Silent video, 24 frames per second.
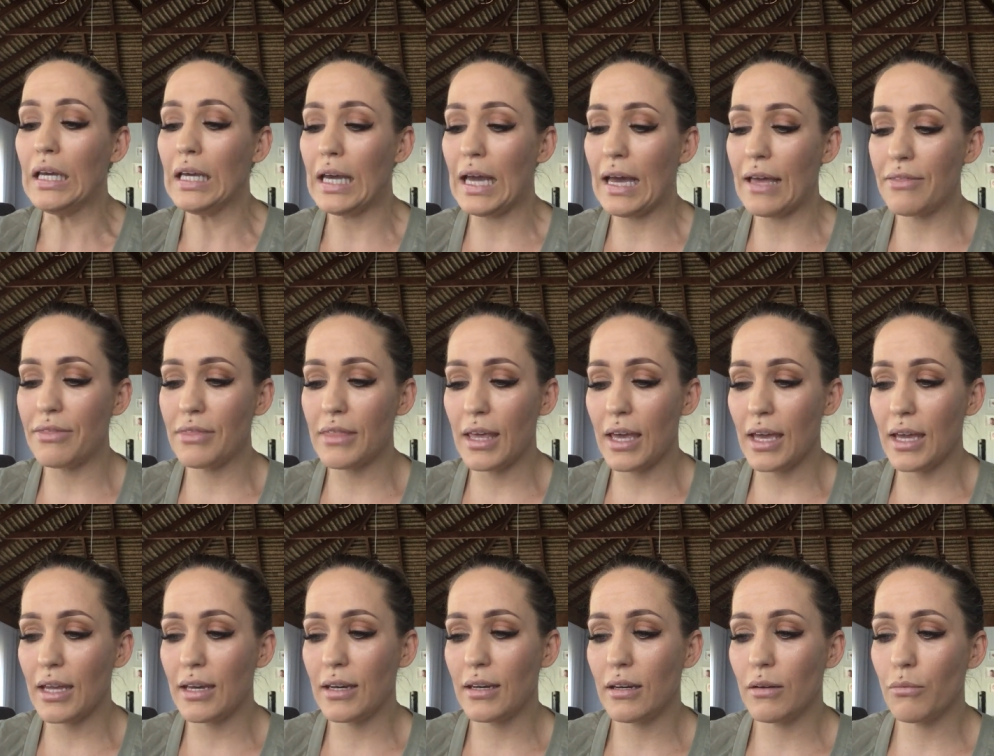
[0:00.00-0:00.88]
And
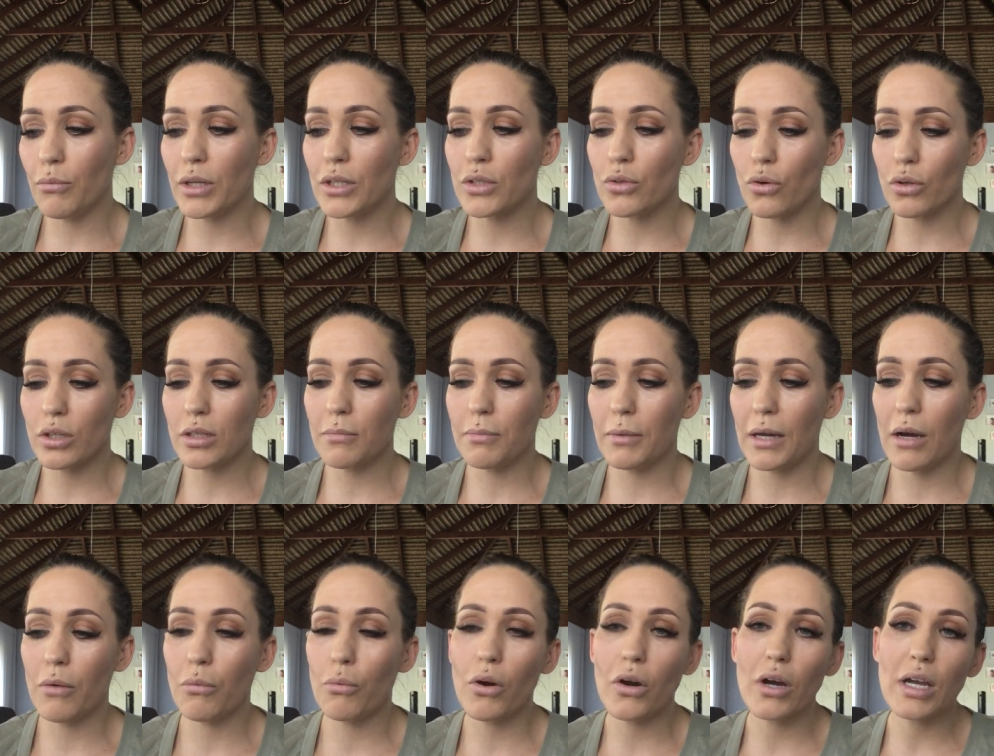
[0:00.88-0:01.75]
then we talked
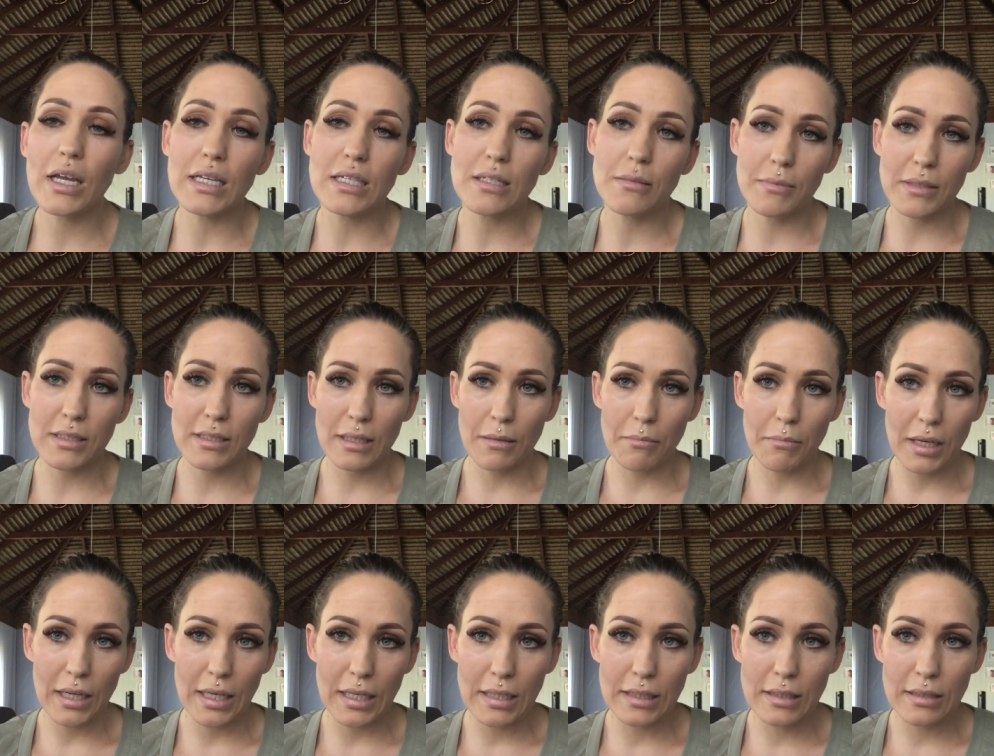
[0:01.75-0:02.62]
about what intimacy
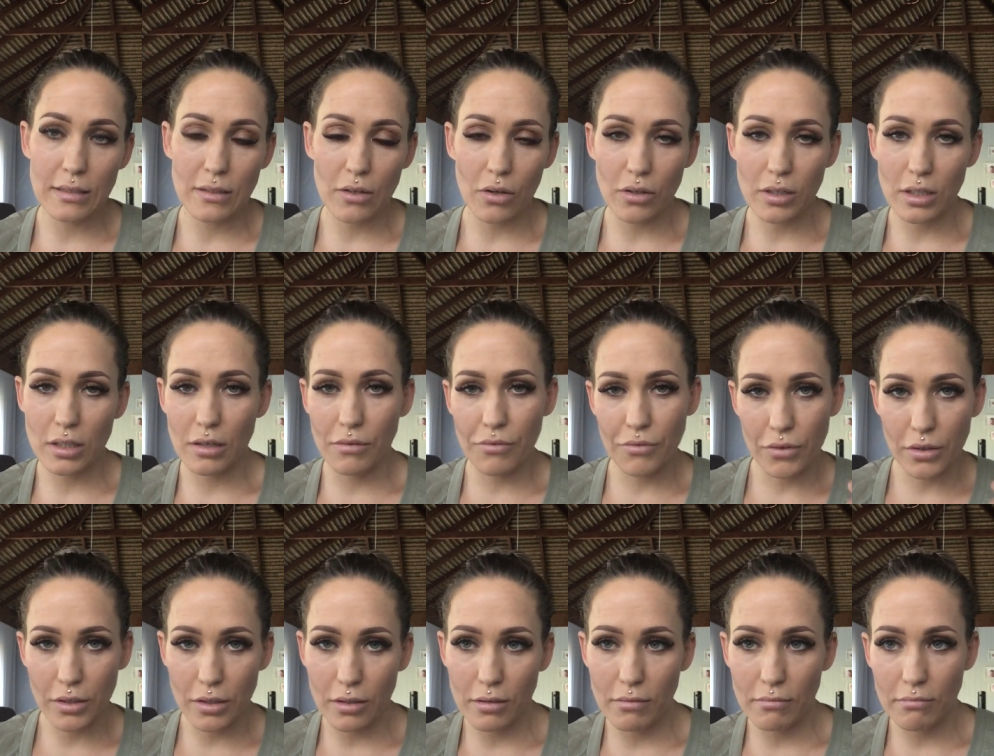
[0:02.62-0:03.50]
means on
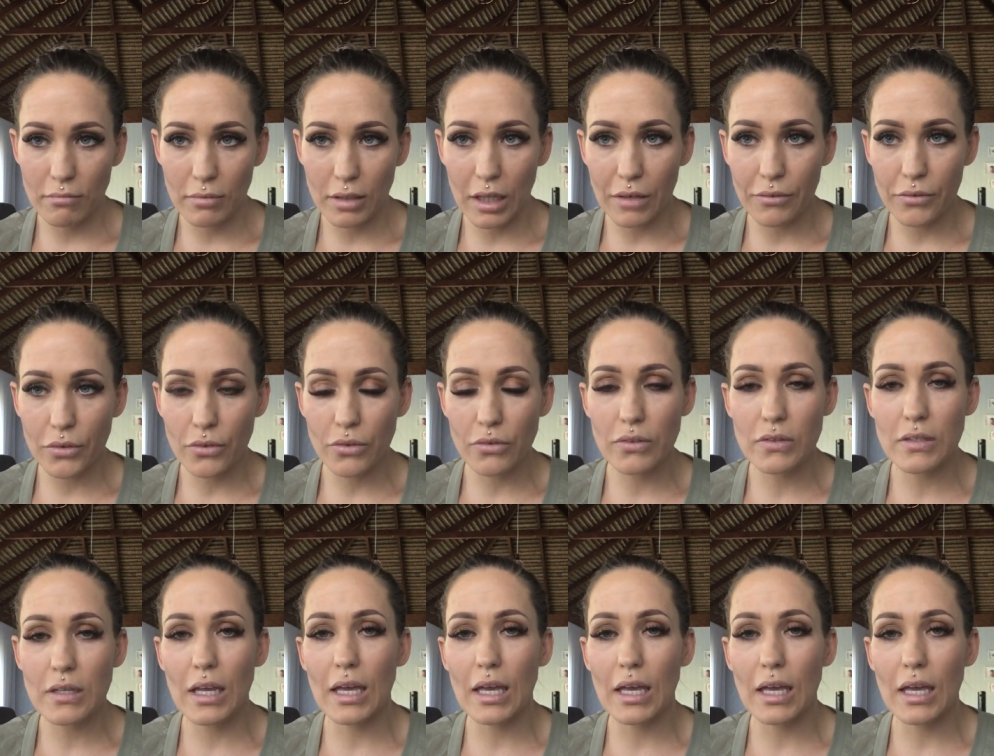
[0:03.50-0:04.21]
different levels,